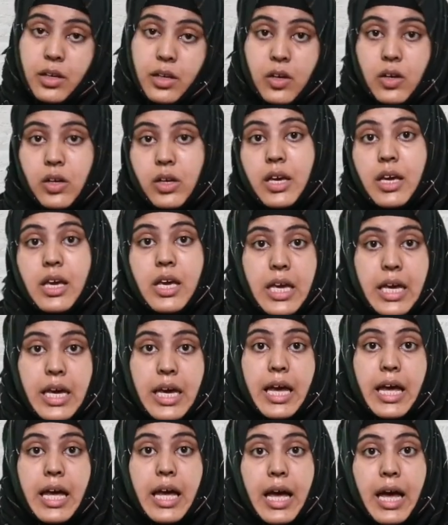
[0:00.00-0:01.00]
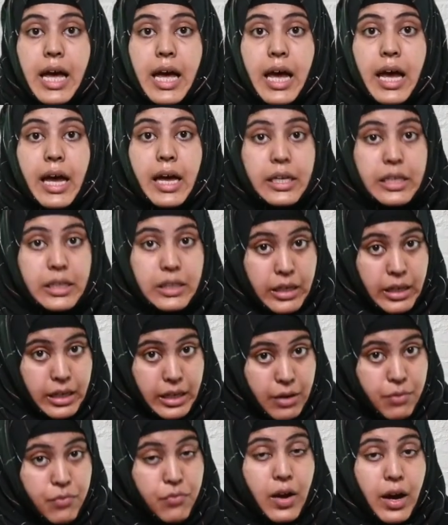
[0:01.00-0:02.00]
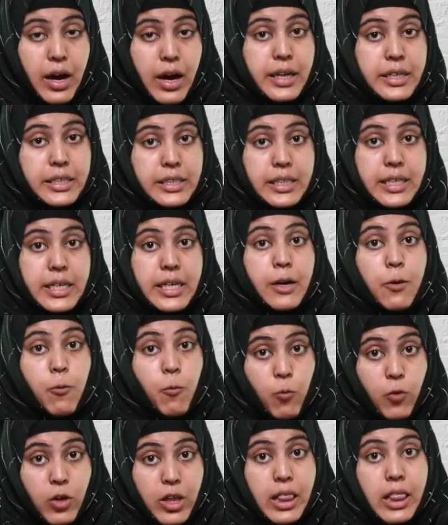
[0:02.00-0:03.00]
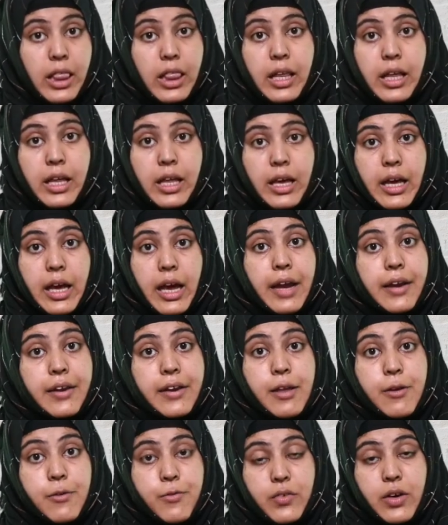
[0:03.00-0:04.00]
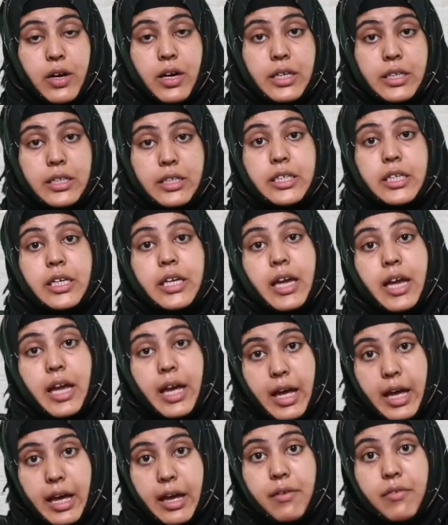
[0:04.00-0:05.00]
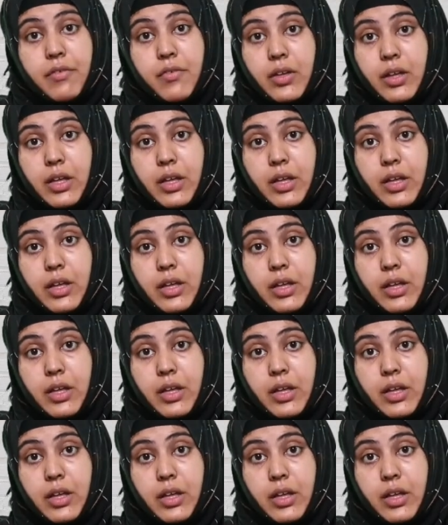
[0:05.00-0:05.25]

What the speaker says: Okay, if I take will and if I take have,